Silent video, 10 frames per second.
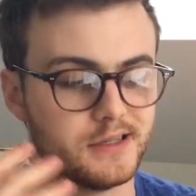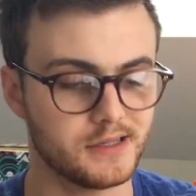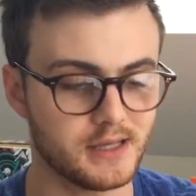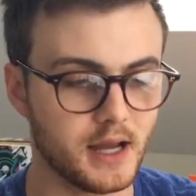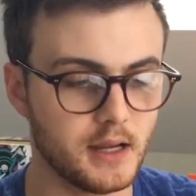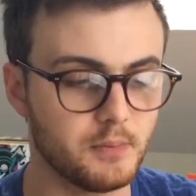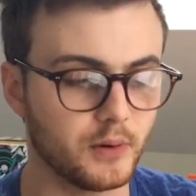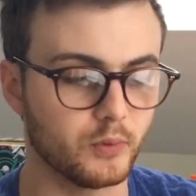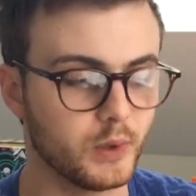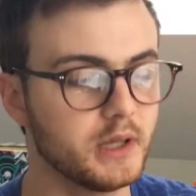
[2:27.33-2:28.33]
design,
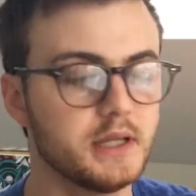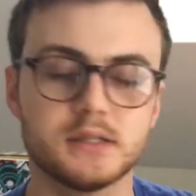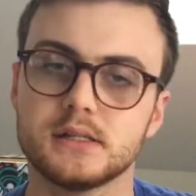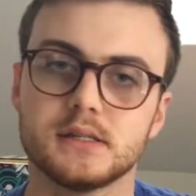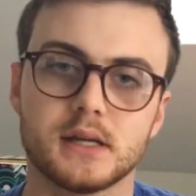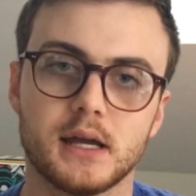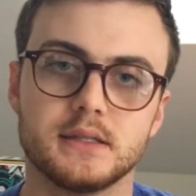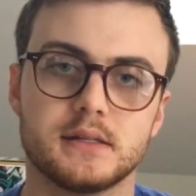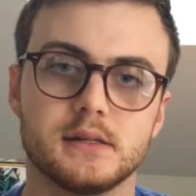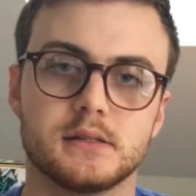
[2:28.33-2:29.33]
but really it's
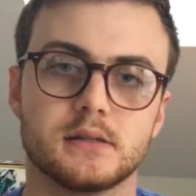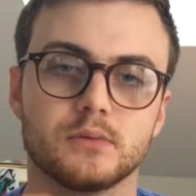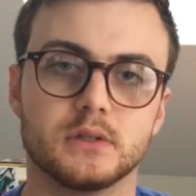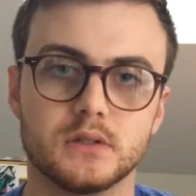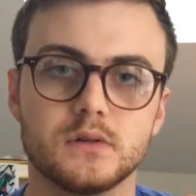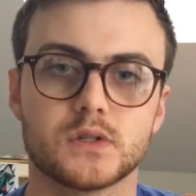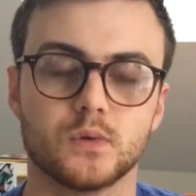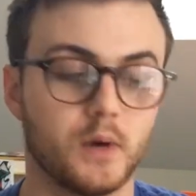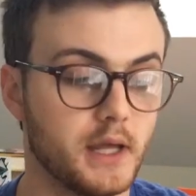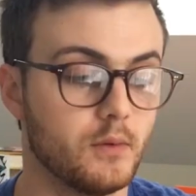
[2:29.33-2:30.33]
designed to
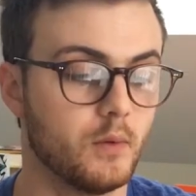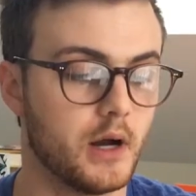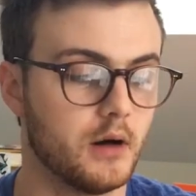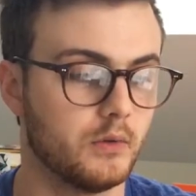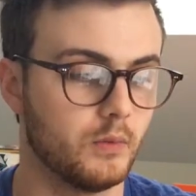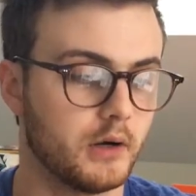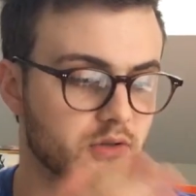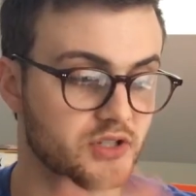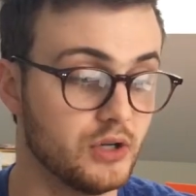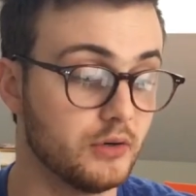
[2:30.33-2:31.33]
reduce weight
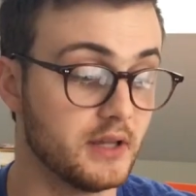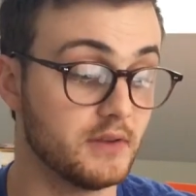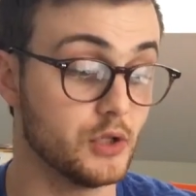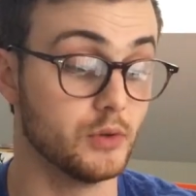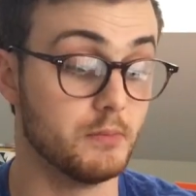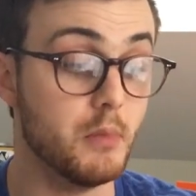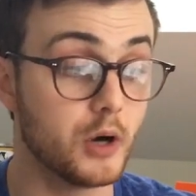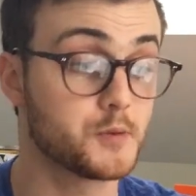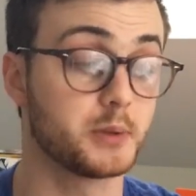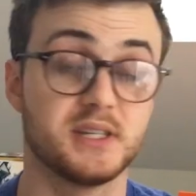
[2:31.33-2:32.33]
while still giving you the
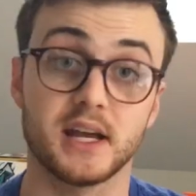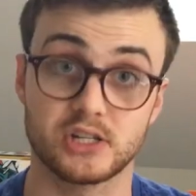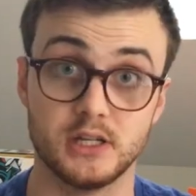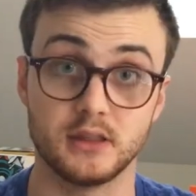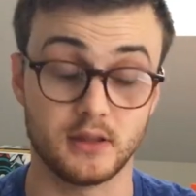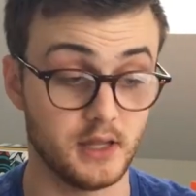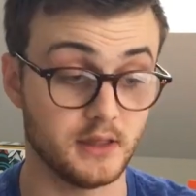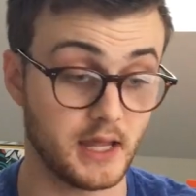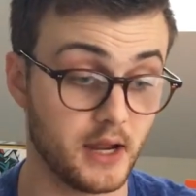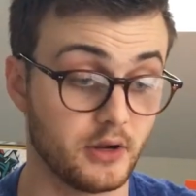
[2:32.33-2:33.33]
most protection
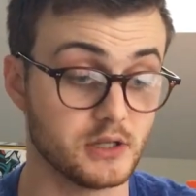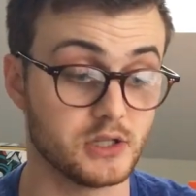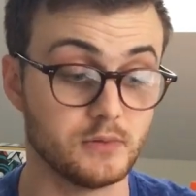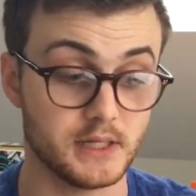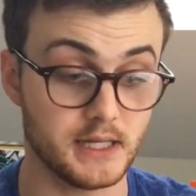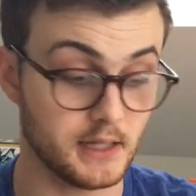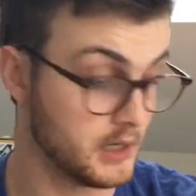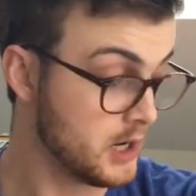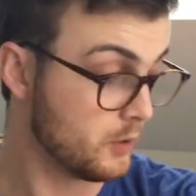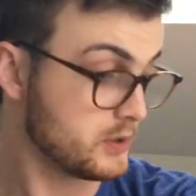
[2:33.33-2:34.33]
in the areas you need
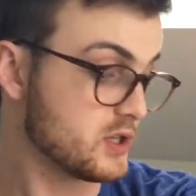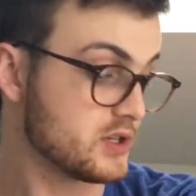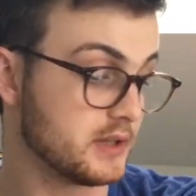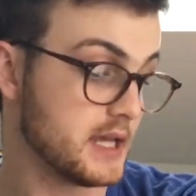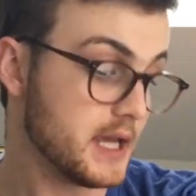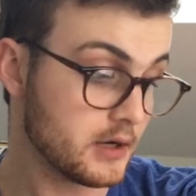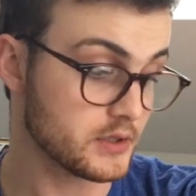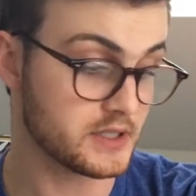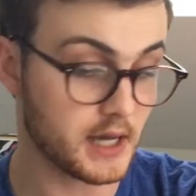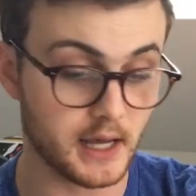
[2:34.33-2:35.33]
it, which is on the
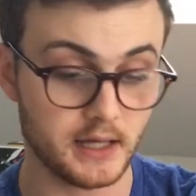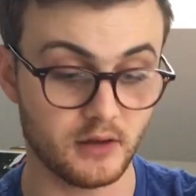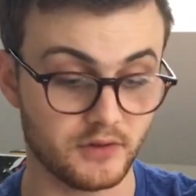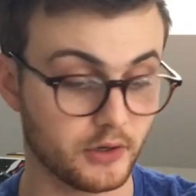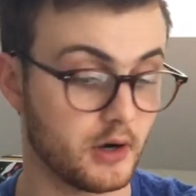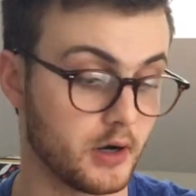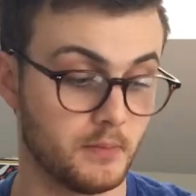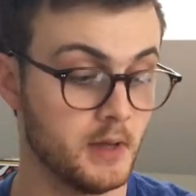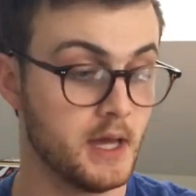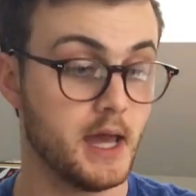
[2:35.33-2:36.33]
inner side of your
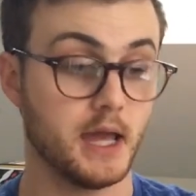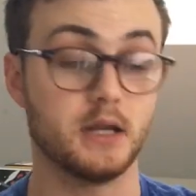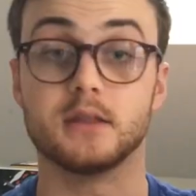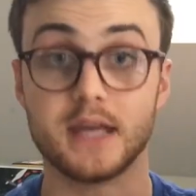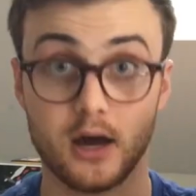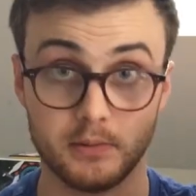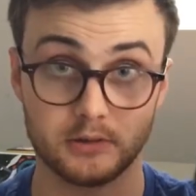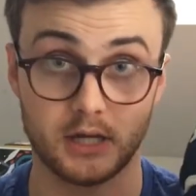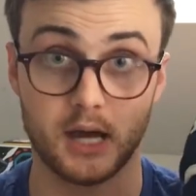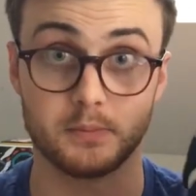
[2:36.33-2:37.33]
arm and then the
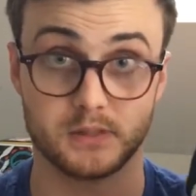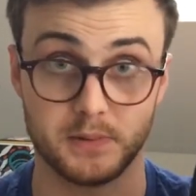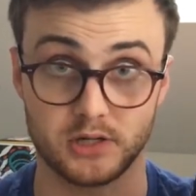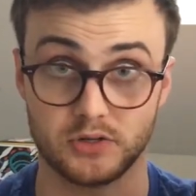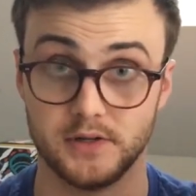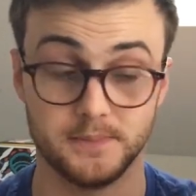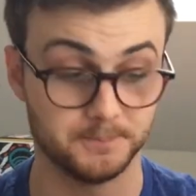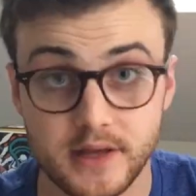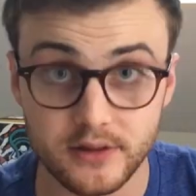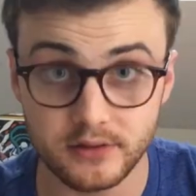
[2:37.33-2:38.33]
elbow cap especially.
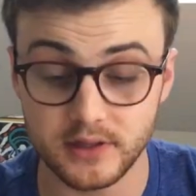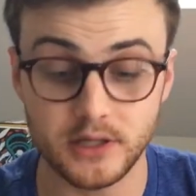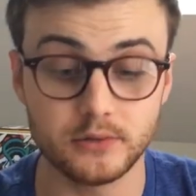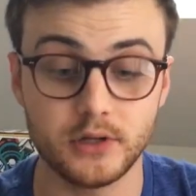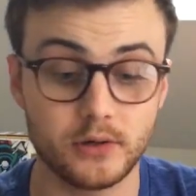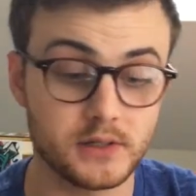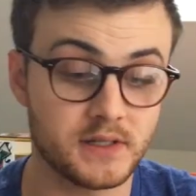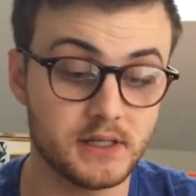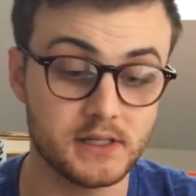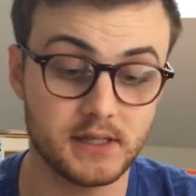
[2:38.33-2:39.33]
The other thing you'll
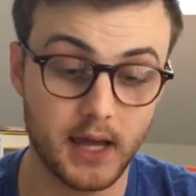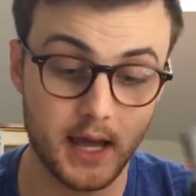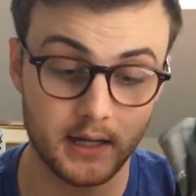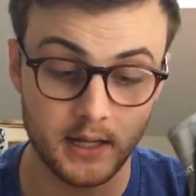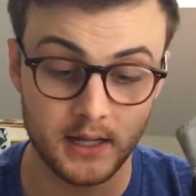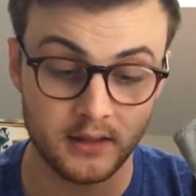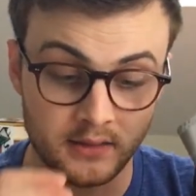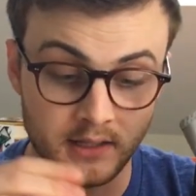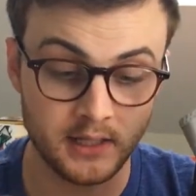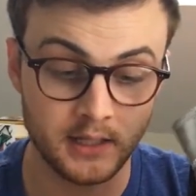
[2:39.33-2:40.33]
notice is that
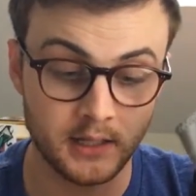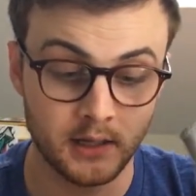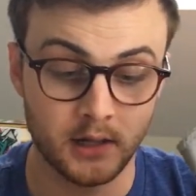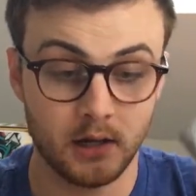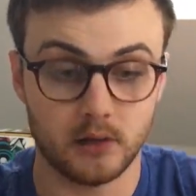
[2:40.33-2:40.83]
the